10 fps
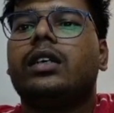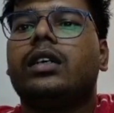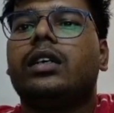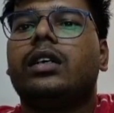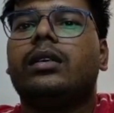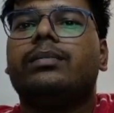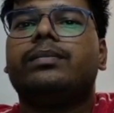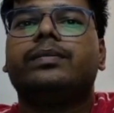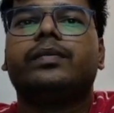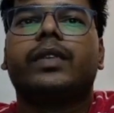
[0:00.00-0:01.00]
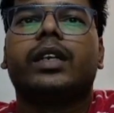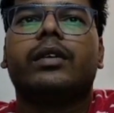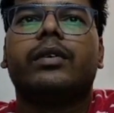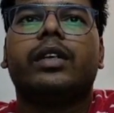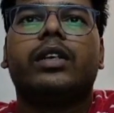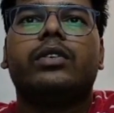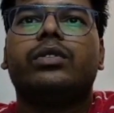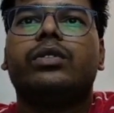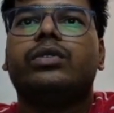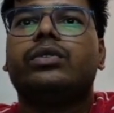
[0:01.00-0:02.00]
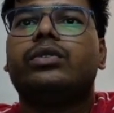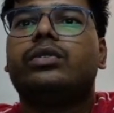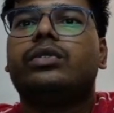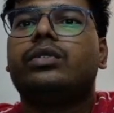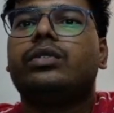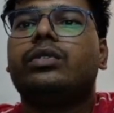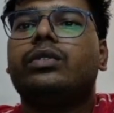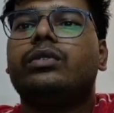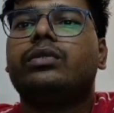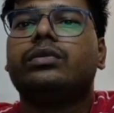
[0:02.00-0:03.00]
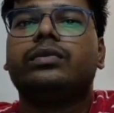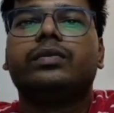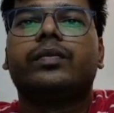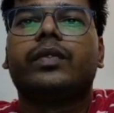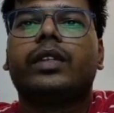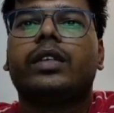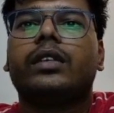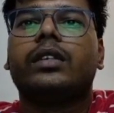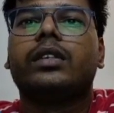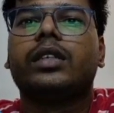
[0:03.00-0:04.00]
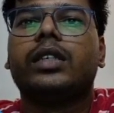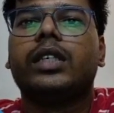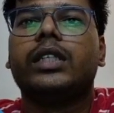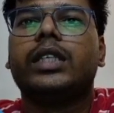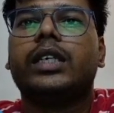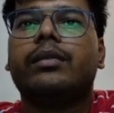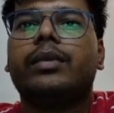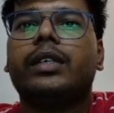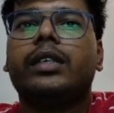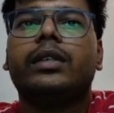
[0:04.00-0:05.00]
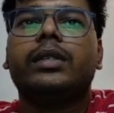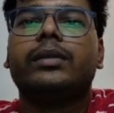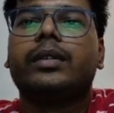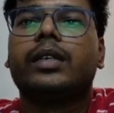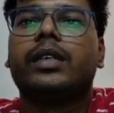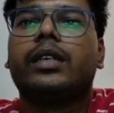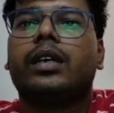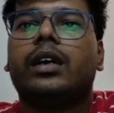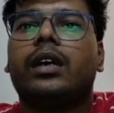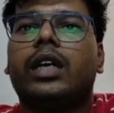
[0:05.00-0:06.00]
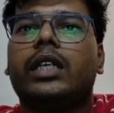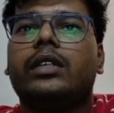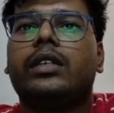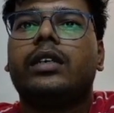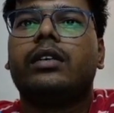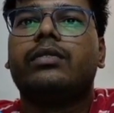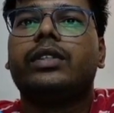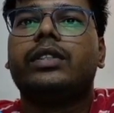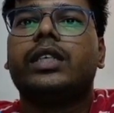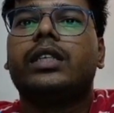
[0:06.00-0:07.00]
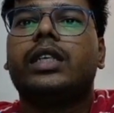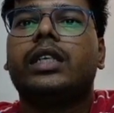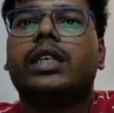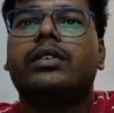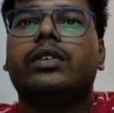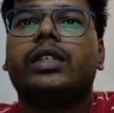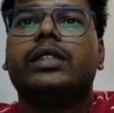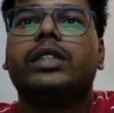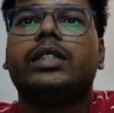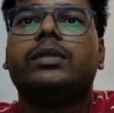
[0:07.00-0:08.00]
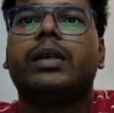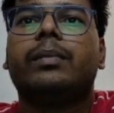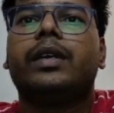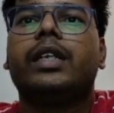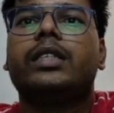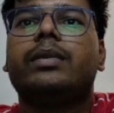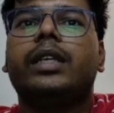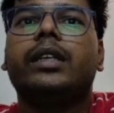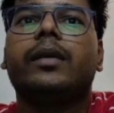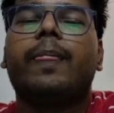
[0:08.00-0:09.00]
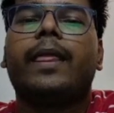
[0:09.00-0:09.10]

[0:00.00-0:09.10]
I will not go to each and every categorical feature. Then again, you can see this paperless billing.